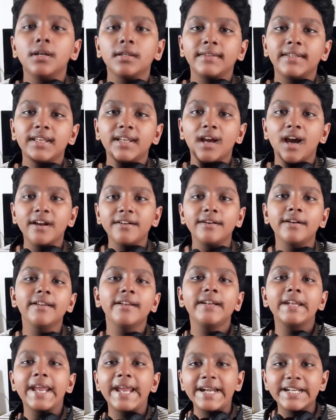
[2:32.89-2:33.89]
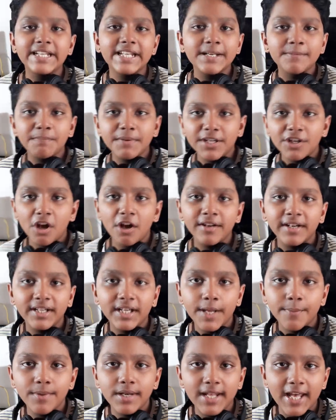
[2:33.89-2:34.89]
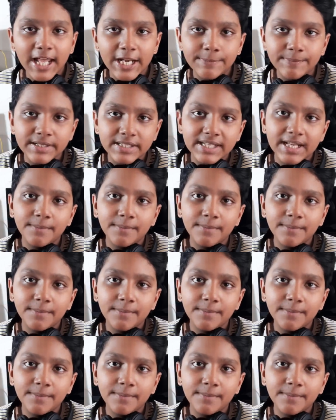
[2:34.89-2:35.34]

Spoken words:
the 118 periodic table elements.